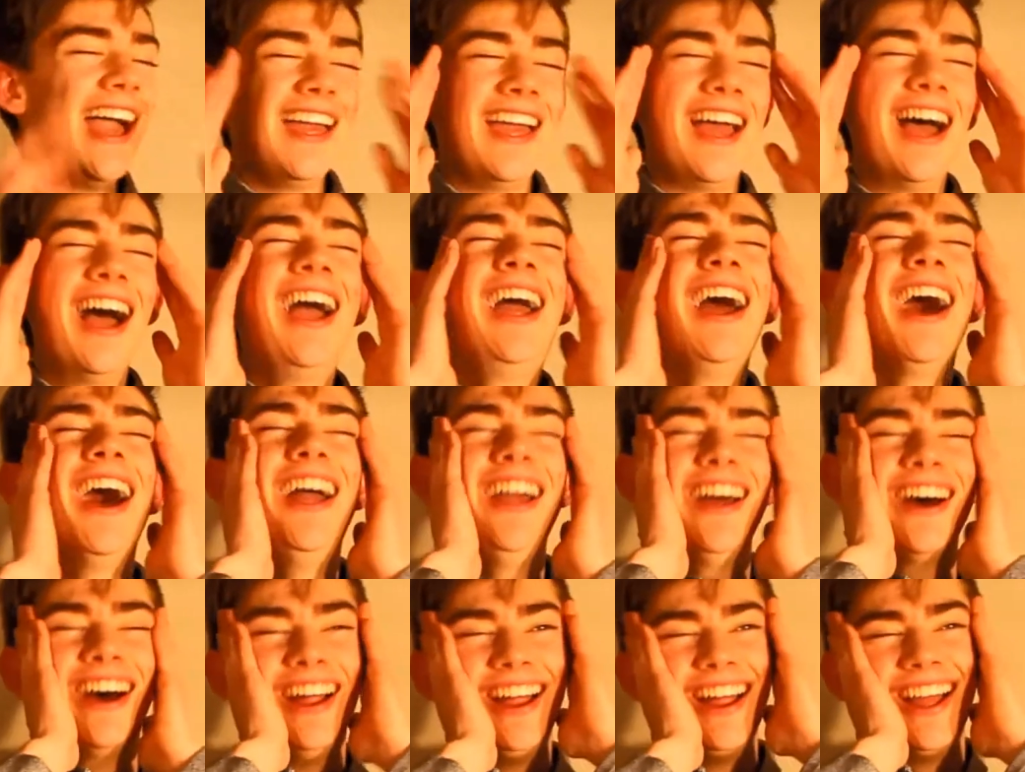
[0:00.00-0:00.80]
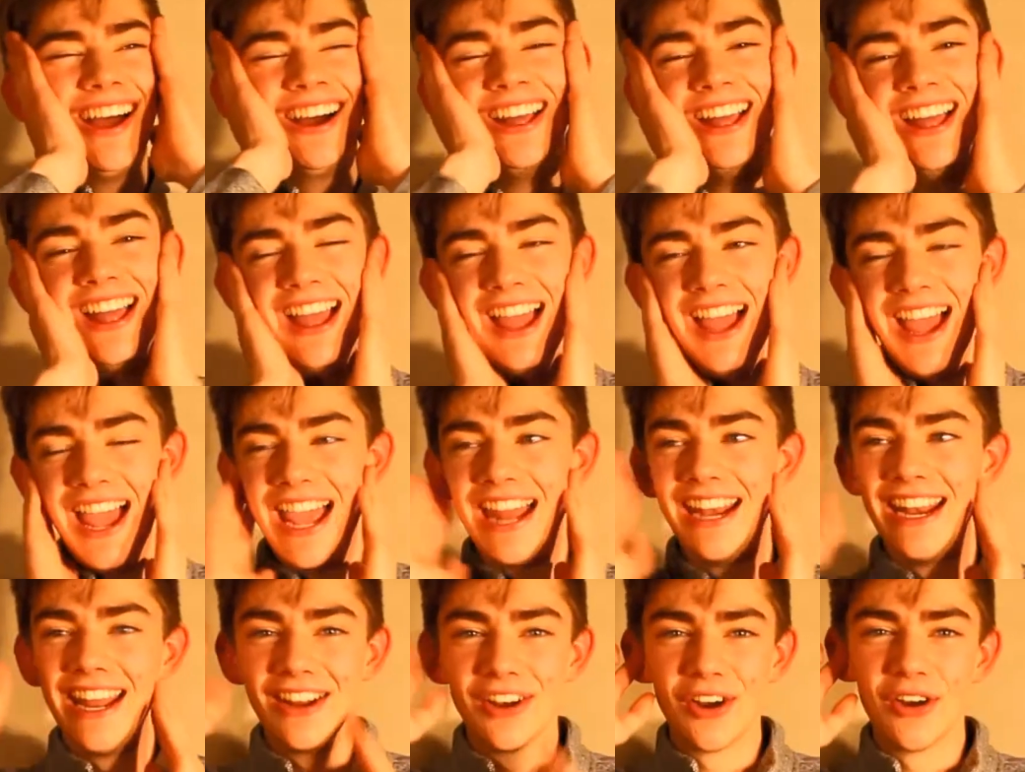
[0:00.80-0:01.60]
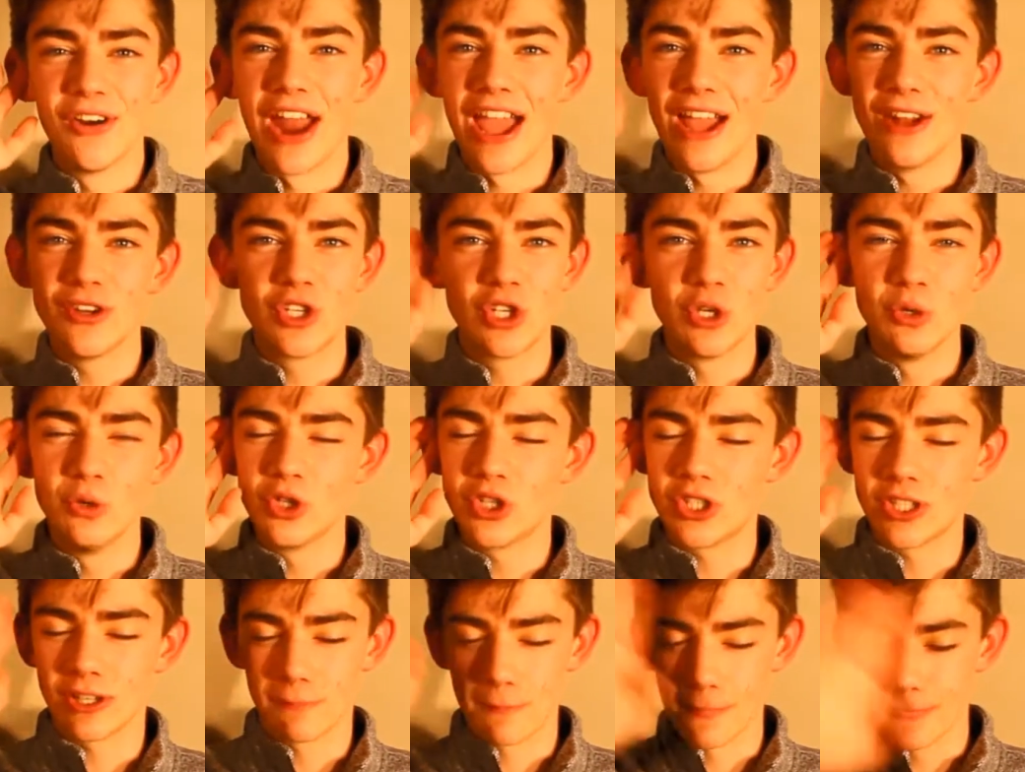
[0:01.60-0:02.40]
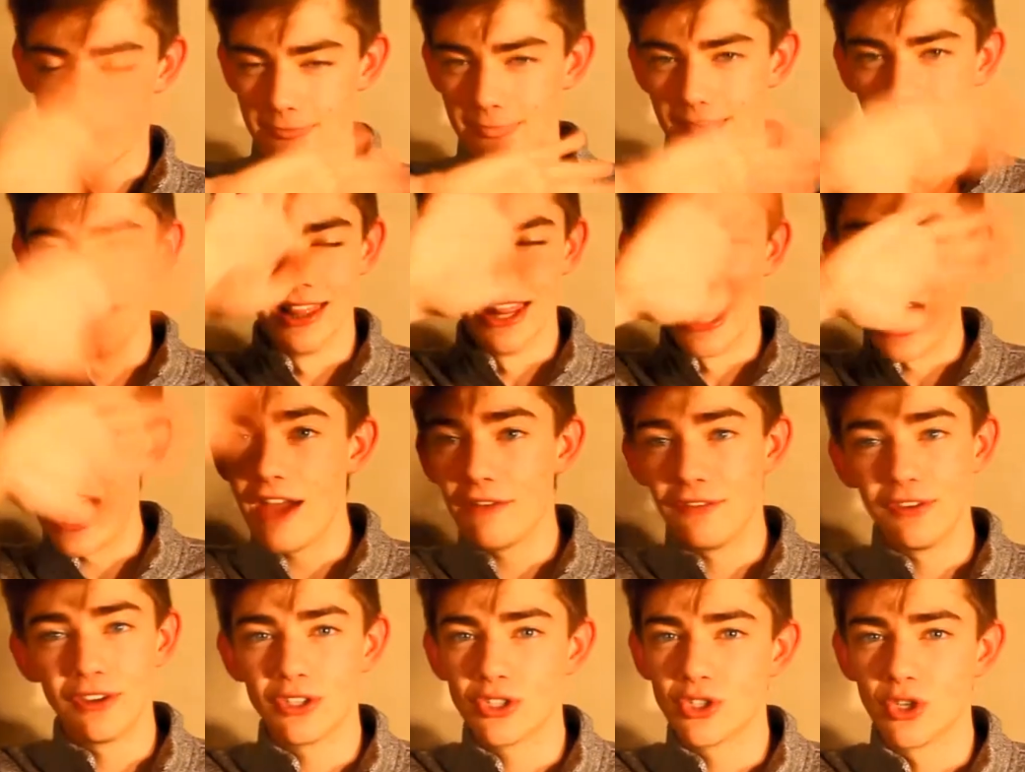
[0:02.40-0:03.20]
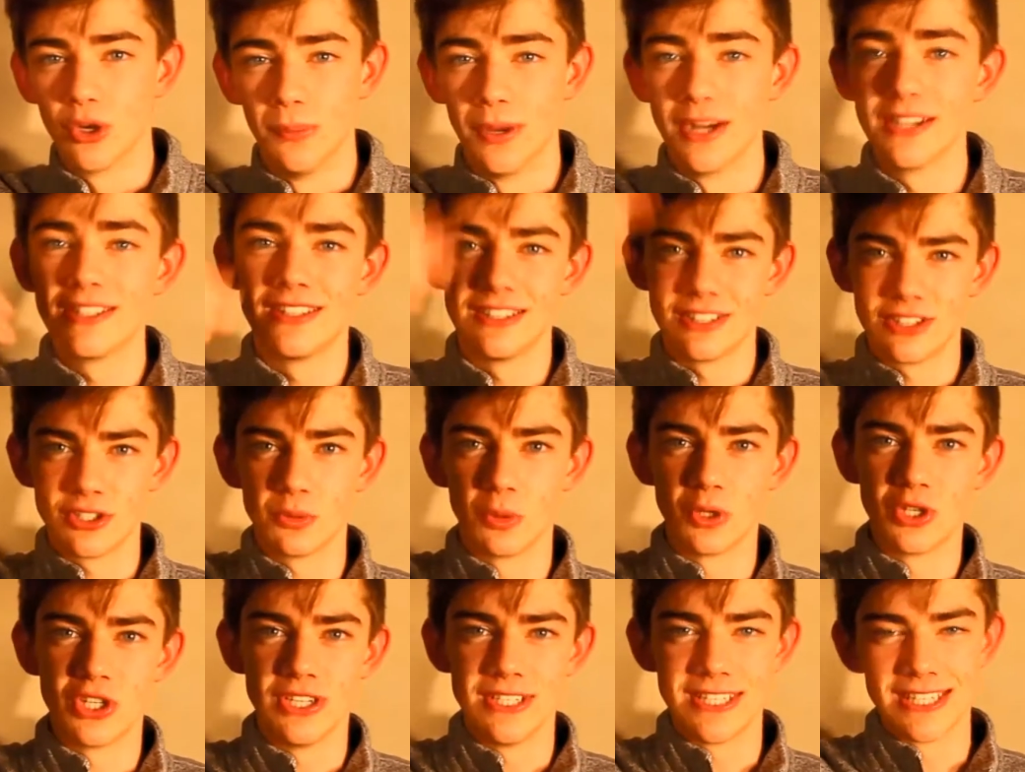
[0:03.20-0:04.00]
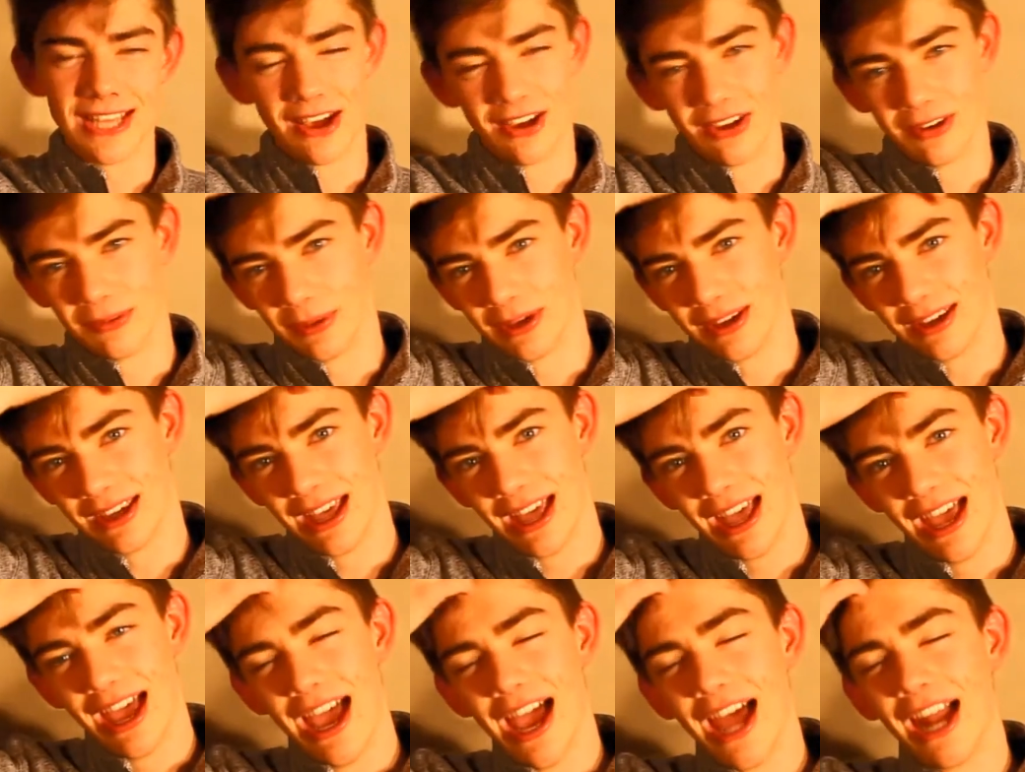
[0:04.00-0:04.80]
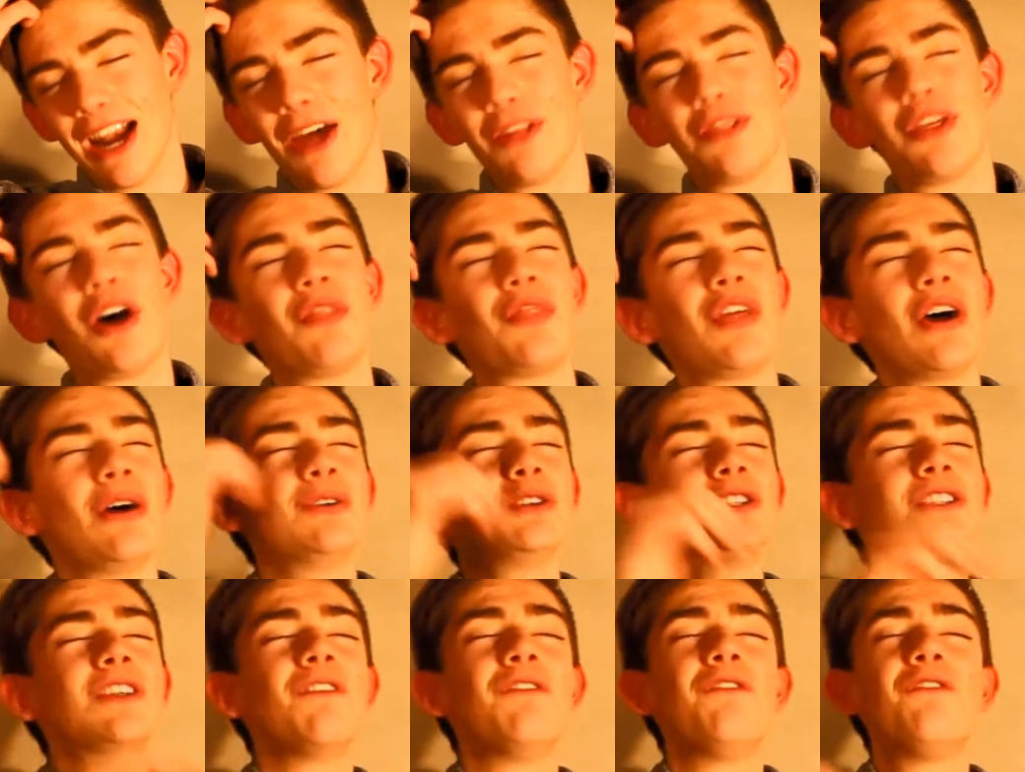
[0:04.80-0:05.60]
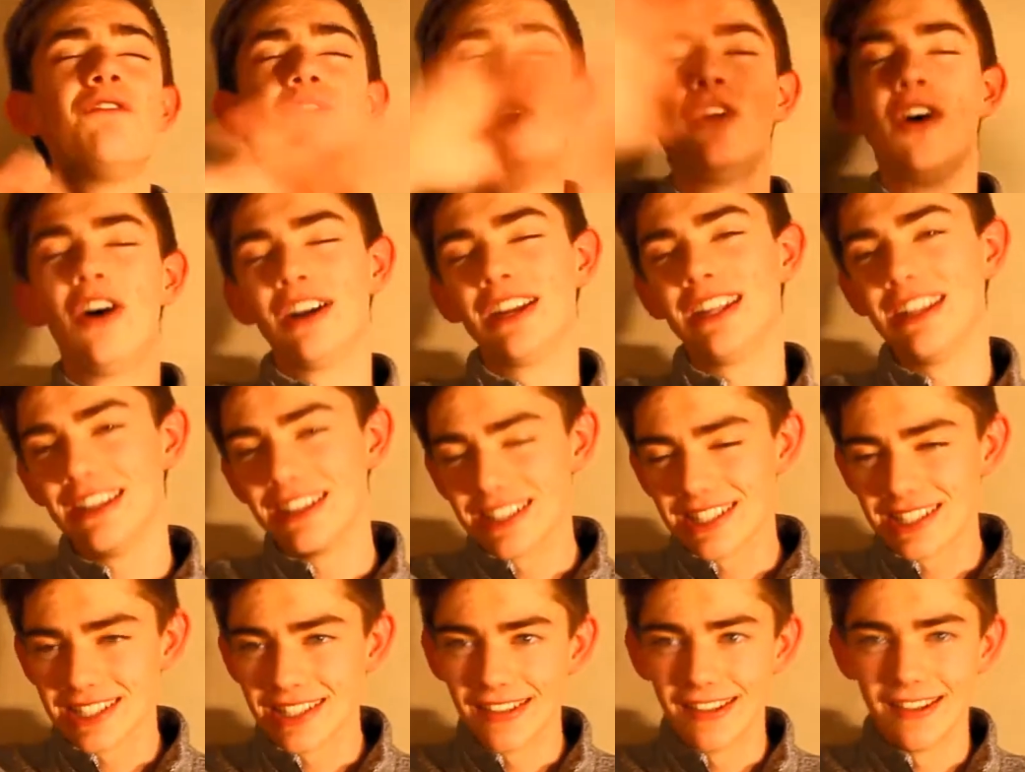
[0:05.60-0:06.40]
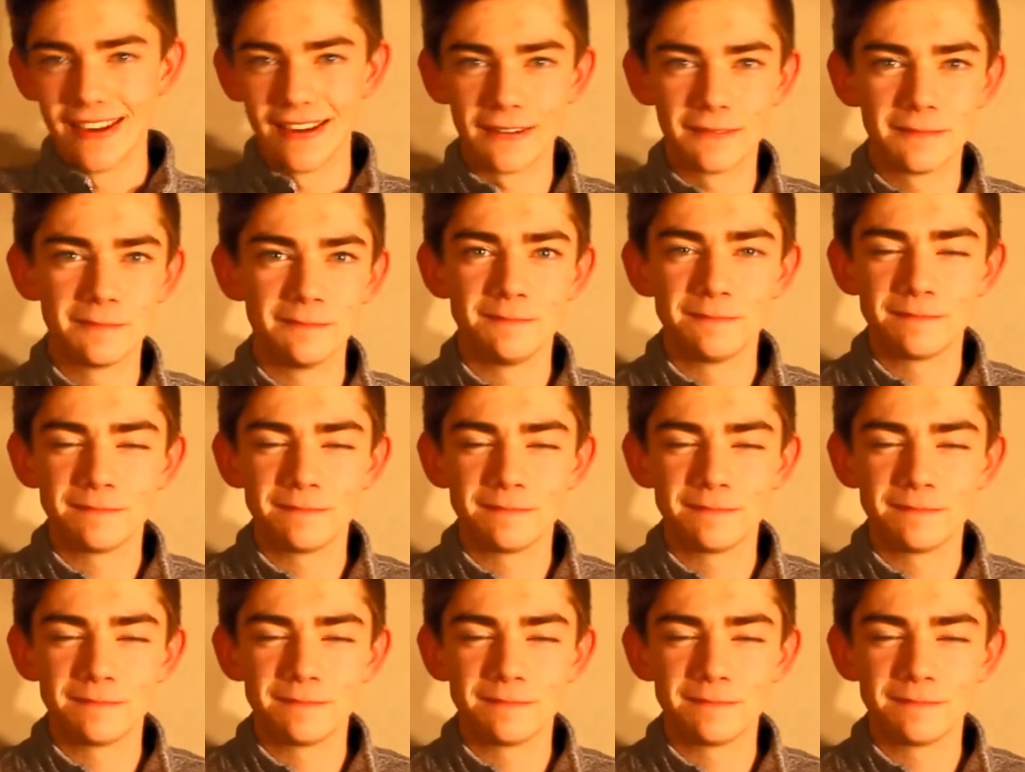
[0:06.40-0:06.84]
And in her head, she was laughing so much. This is what she's telling me, and I thought that was the funniest thing,